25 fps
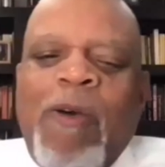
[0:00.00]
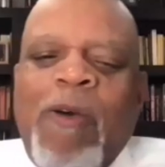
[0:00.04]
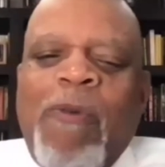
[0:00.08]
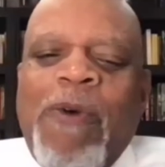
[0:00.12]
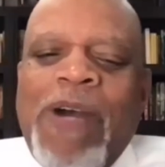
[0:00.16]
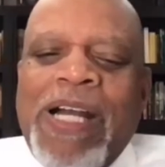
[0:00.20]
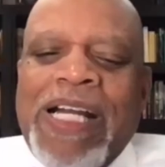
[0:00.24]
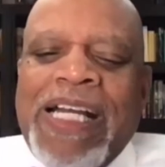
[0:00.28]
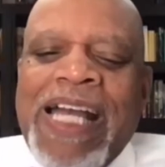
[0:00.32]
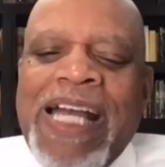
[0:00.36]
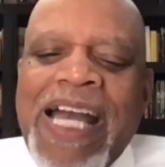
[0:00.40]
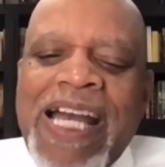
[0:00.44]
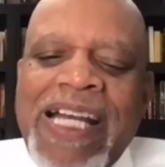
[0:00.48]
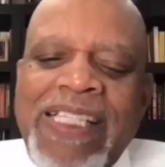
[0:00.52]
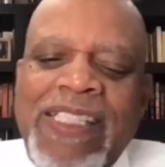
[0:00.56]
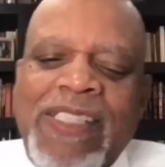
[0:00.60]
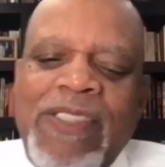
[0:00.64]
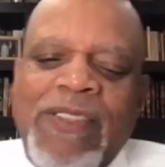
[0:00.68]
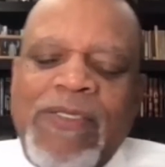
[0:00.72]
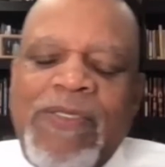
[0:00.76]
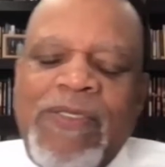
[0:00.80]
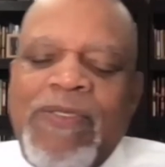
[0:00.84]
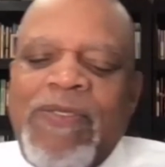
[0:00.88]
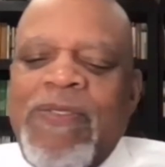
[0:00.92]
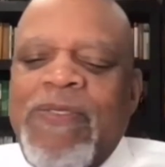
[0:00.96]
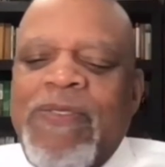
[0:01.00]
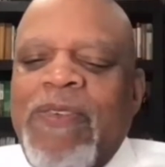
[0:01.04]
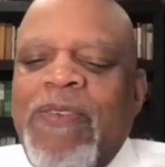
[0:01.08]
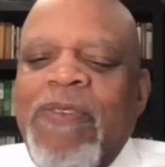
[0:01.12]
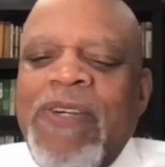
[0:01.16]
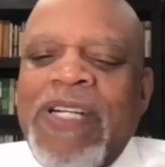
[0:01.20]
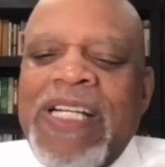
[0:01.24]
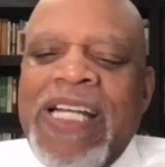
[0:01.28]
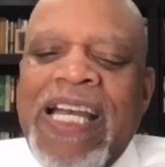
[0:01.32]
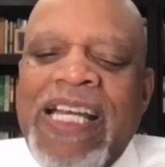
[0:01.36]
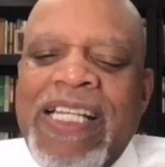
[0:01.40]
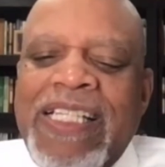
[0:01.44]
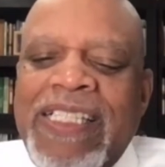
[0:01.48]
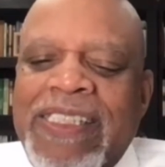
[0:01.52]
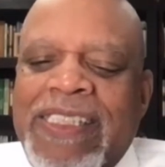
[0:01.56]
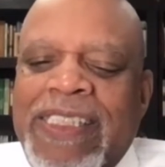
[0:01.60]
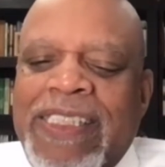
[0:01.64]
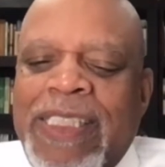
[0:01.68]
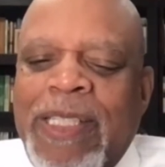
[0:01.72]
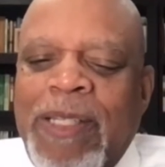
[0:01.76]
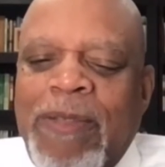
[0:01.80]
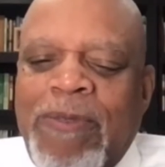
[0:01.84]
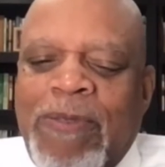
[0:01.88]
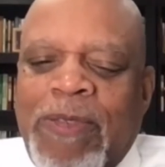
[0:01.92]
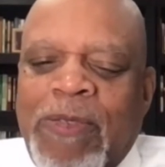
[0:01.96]
what kind of
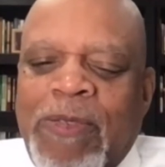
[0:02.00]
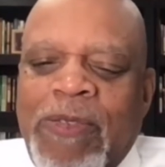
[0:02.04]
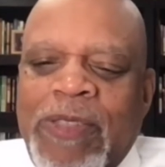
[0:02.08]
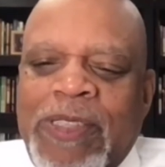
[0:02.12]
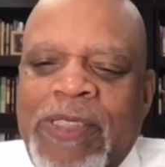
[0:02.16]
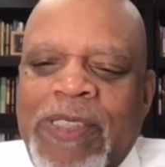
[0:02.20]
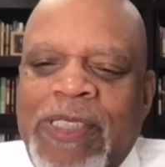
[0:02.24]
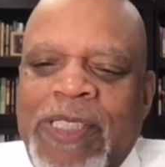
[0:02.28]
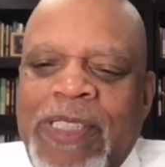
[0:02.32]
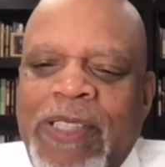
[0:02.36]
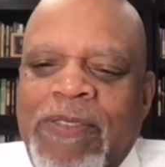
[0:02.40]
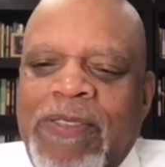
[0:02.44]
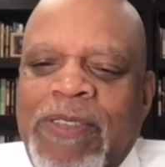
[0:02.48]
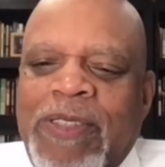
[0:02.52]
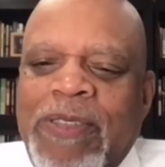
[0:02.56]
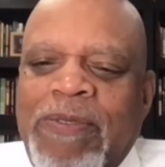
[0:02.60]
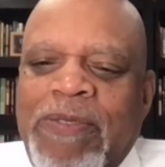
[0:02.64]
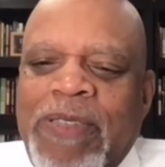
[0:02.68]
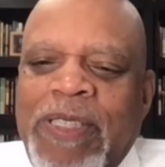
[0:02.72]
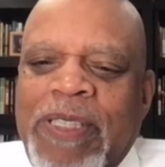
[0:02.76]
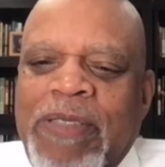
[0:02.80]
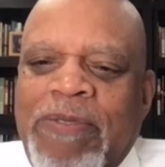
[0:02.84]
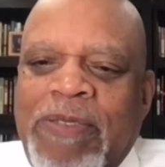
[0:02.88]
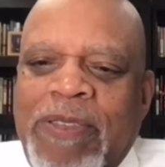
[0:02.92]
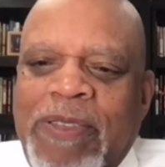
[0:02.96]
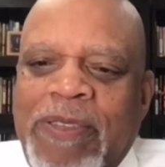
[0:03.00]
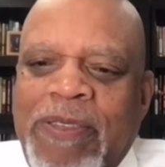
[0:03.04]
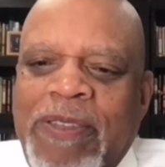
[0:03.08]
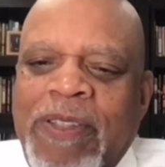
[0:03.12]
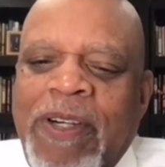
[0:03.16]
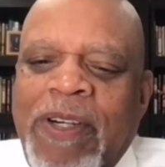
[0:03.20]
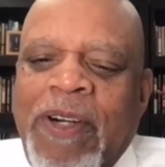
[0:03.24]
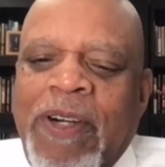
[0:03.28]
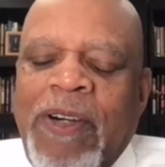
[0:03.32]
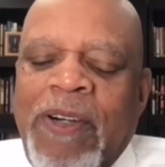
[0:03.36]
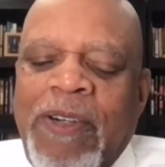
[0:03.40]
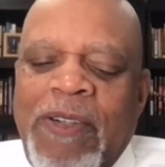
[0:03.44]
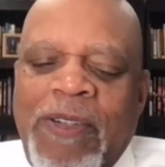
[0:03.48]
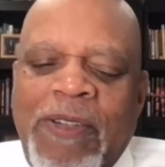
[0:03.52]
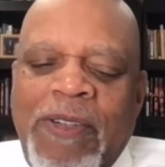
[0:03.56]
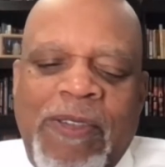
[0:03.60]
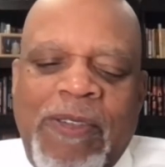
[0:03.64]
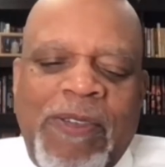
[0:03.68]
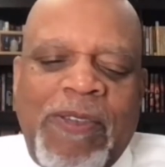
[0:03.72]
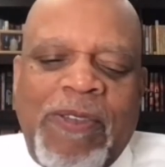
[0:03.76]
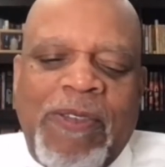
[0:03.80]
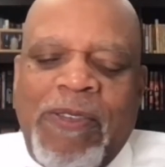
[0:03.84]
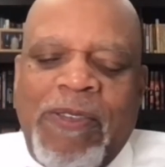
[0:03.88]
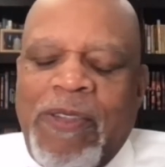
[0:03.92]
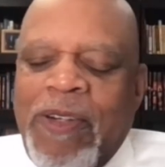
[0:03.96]
tips would you give to people
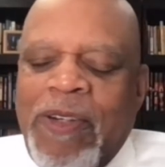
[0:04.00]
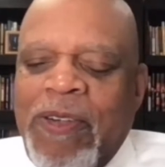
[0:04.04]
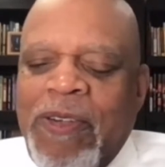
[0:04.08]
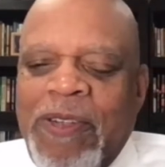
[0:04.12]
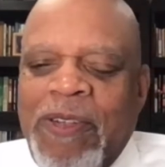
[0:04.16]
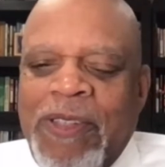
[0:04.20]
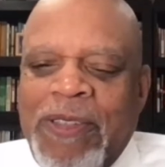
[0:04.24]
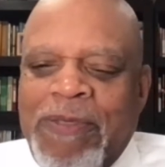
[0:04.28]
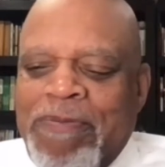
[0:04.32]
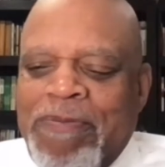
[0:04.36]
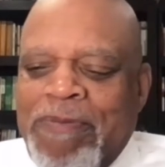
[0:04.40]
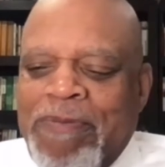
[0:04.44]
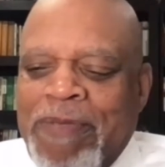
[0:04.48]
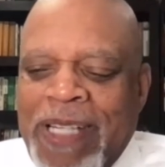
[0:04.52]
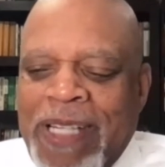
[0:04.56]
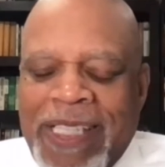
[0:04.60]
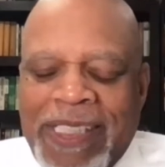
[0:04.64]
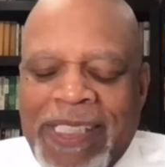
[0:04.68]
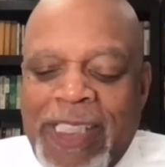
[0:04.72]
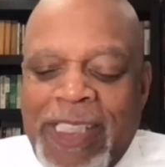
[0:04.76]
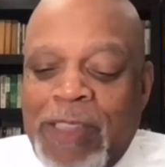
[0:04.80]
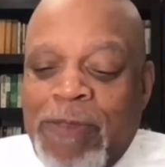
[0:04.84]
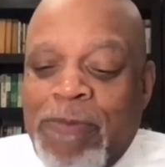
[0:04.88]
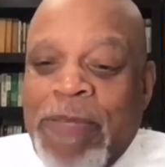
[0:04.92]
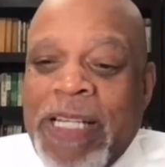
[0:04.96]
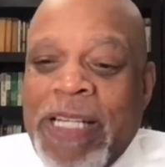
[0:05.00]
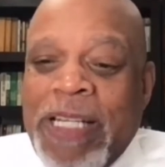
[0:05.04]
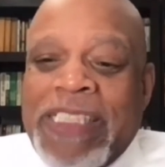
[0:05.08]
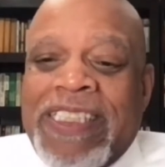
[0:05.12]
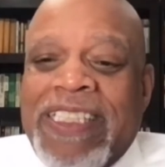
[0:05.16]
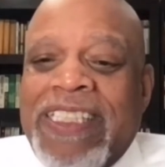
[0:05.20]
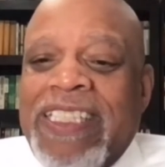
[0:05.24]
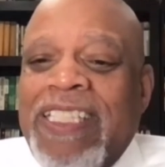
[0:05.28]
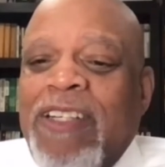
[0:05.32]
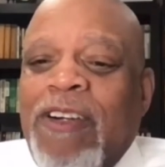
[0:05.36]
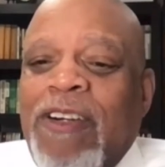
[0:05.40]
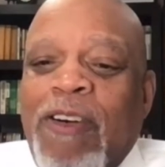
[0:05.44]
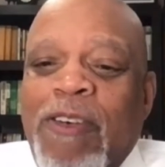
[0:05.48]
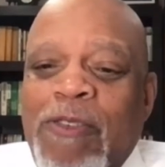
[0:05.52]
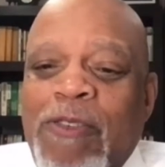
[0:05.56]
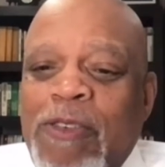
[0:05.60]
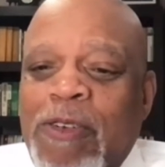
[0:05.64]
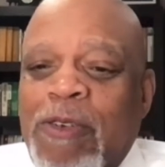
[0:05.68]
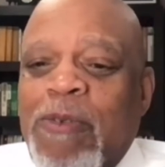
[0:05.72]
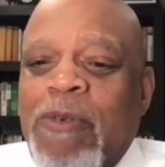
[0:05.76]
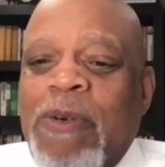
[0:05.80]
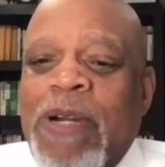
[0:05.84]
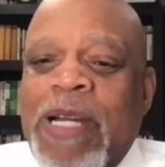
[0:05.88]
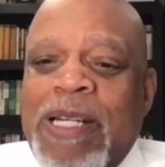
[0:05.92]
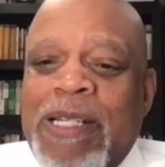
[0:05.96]
who are just basically
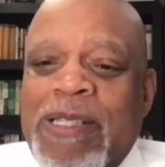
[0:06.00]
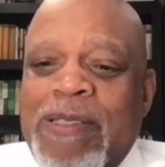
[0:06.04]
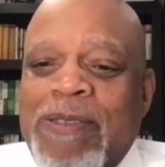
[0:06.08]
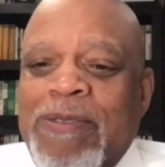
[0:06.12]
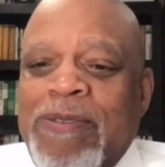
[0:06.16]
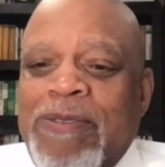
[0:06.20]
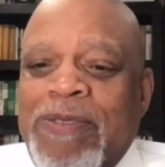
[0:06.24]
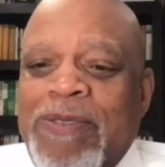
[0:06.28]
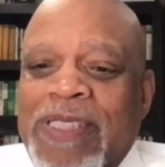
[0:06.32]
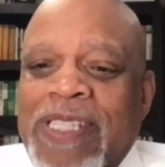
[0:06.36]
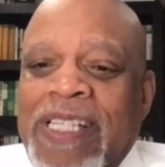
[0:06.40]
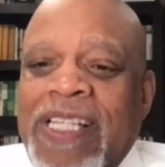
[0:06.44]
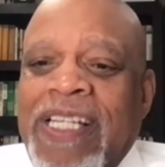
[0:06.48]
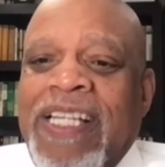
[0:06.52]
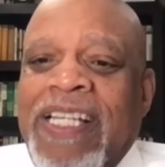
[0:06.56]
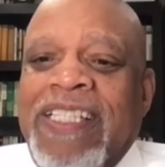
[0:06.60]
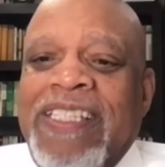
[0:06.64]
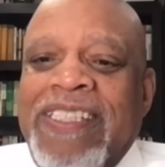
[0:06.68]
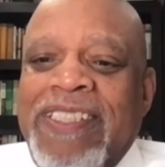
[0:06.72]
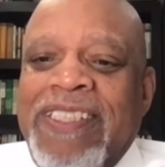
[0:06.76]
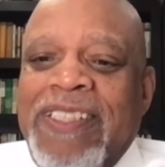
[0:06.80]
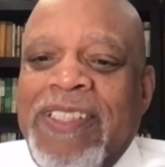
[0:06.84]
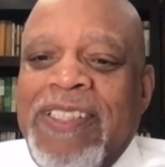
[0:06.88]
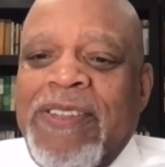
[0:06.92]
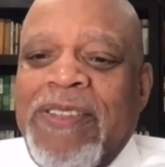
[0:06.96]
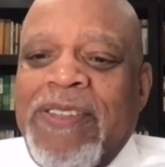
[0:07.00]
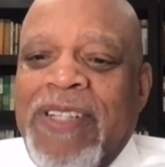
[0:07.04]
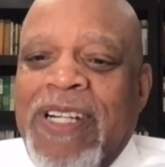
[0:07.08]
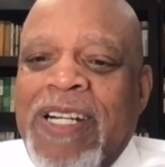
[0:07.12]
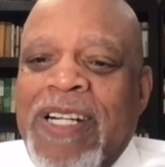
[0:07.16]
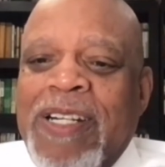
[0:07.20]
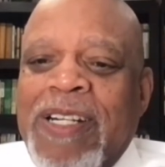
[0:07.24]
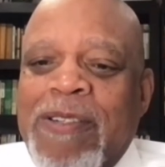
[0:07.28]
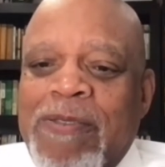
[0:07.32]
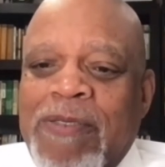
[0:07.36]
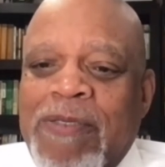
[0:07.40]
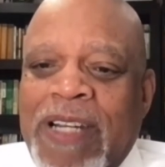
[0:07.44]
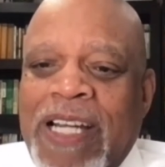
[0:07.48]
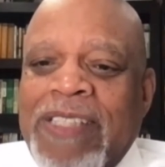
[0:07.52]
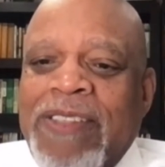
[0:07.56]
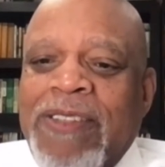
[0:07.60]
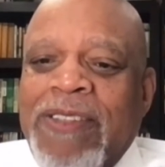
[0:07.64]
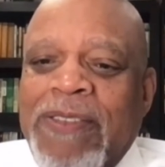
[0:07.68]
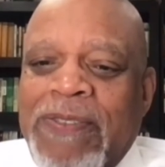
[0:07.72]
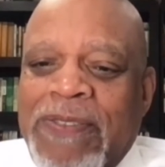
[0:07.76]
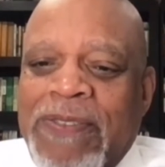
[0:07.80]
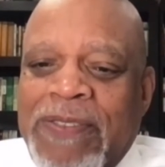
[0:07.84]
overwhelmed? I know